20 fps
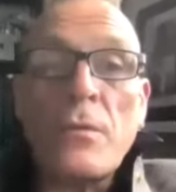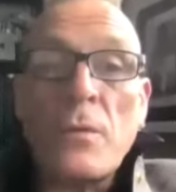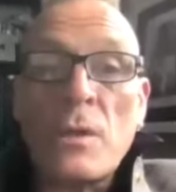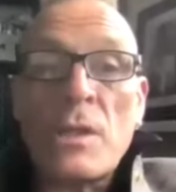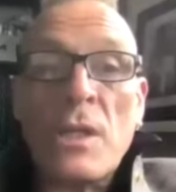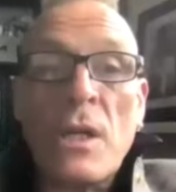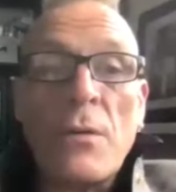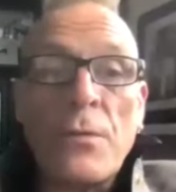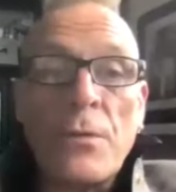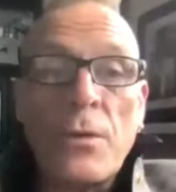
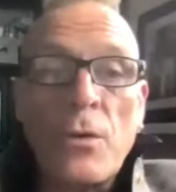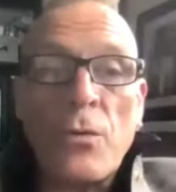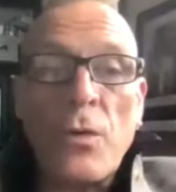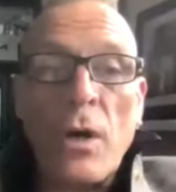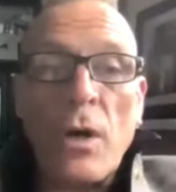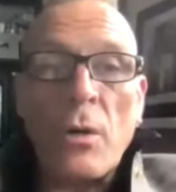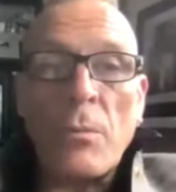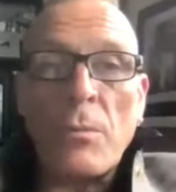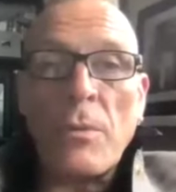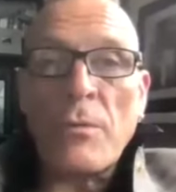yourself in your
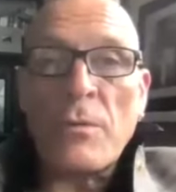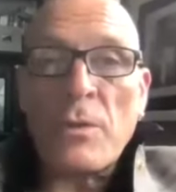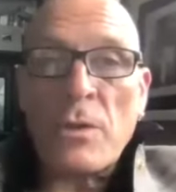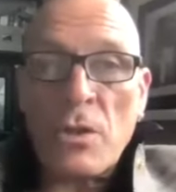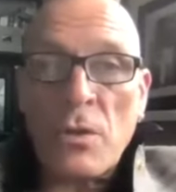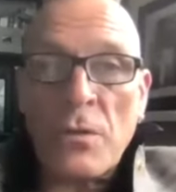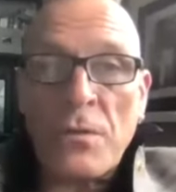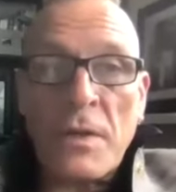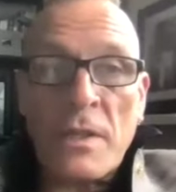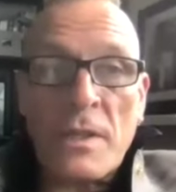role, and
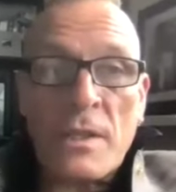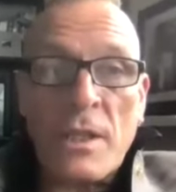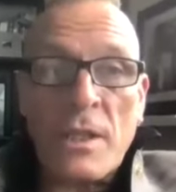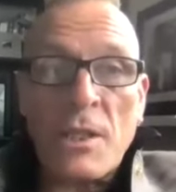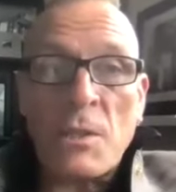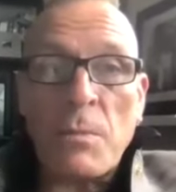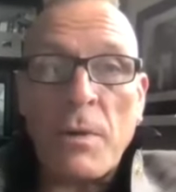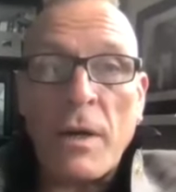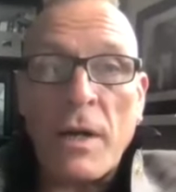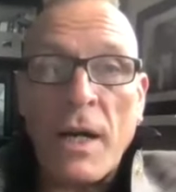obviously you're
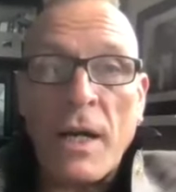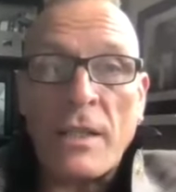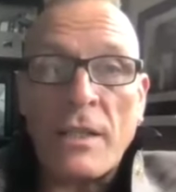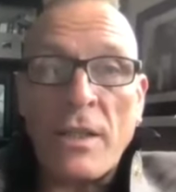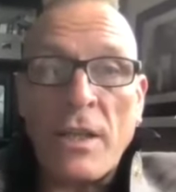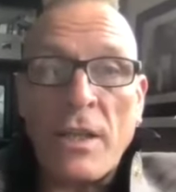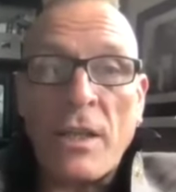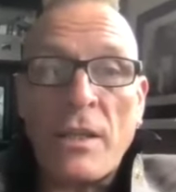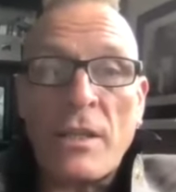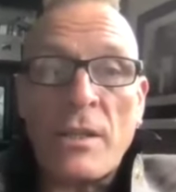fascinated by
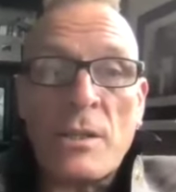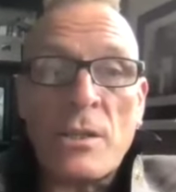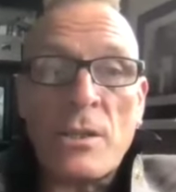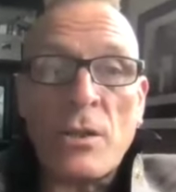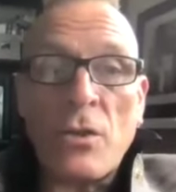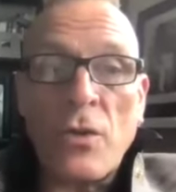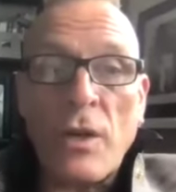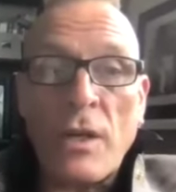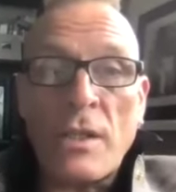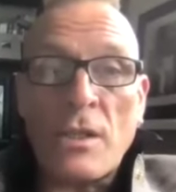ideas and
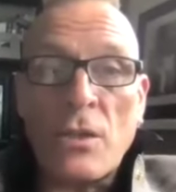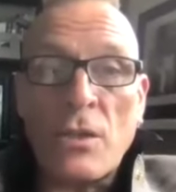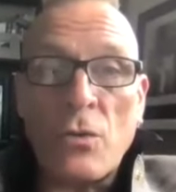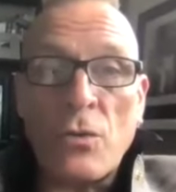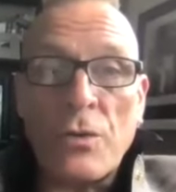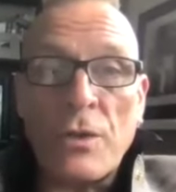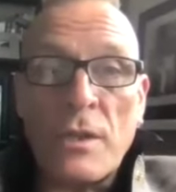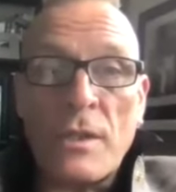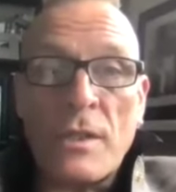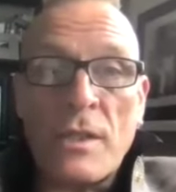creating
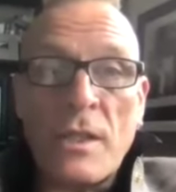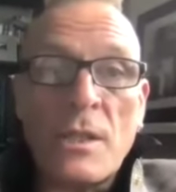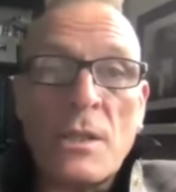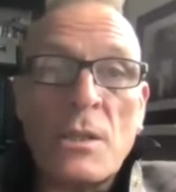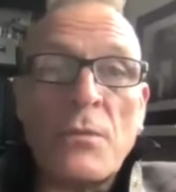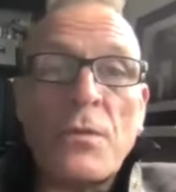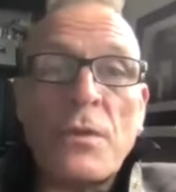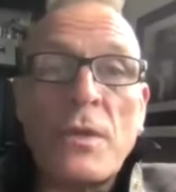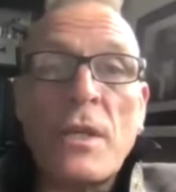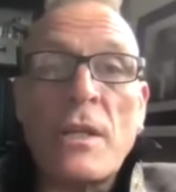all these things
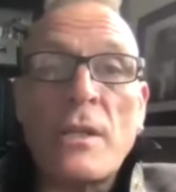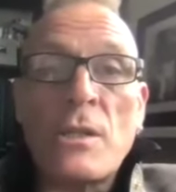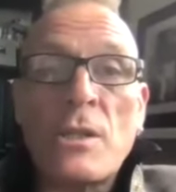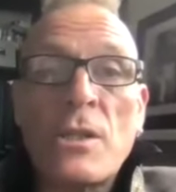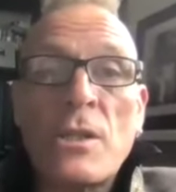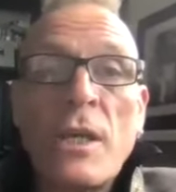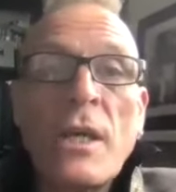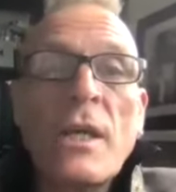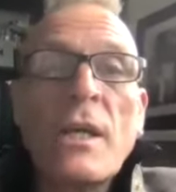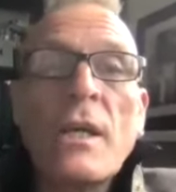of
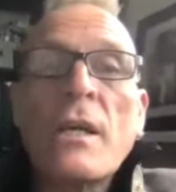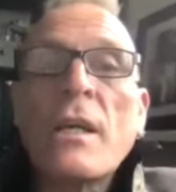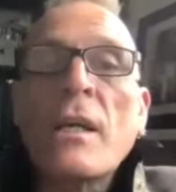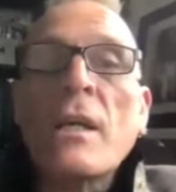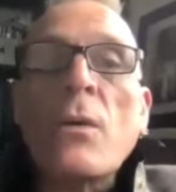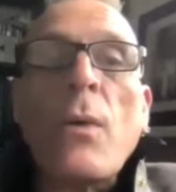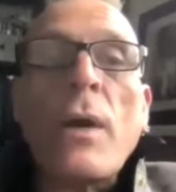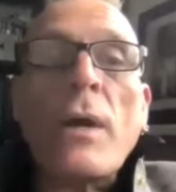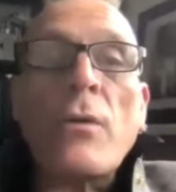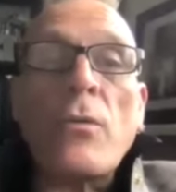years,
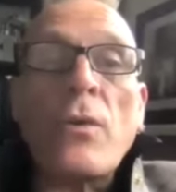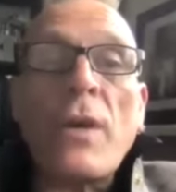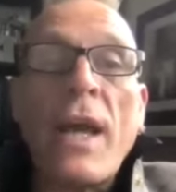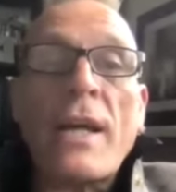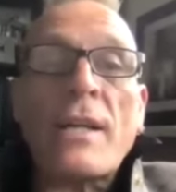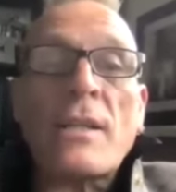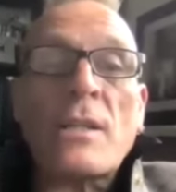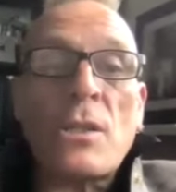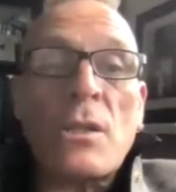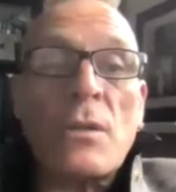in a way
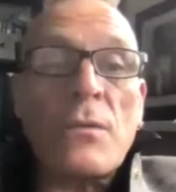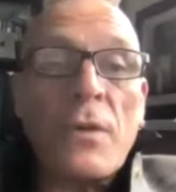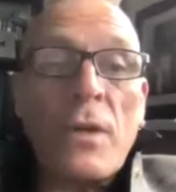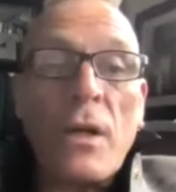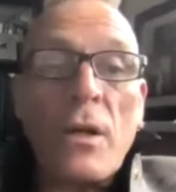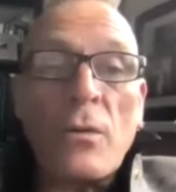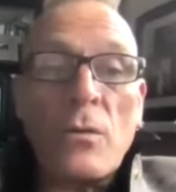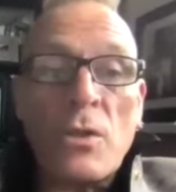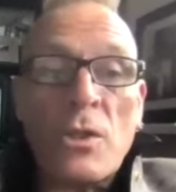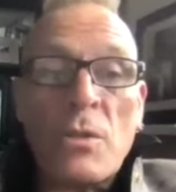reactive,
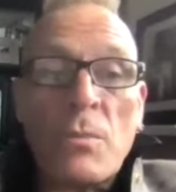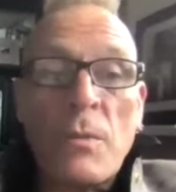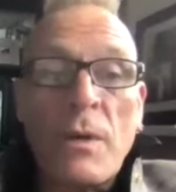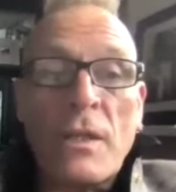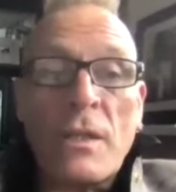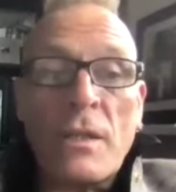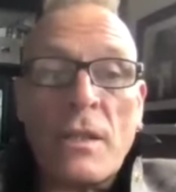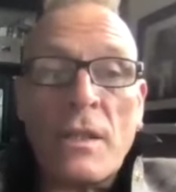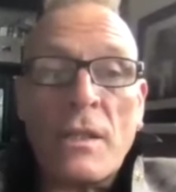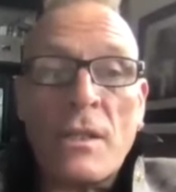just
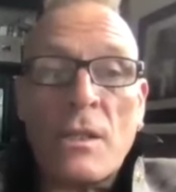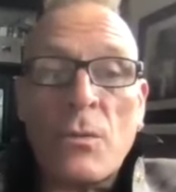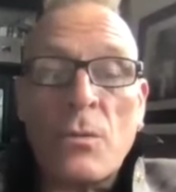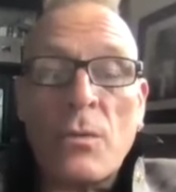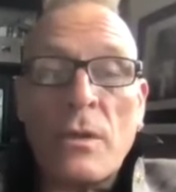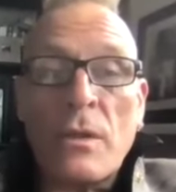making things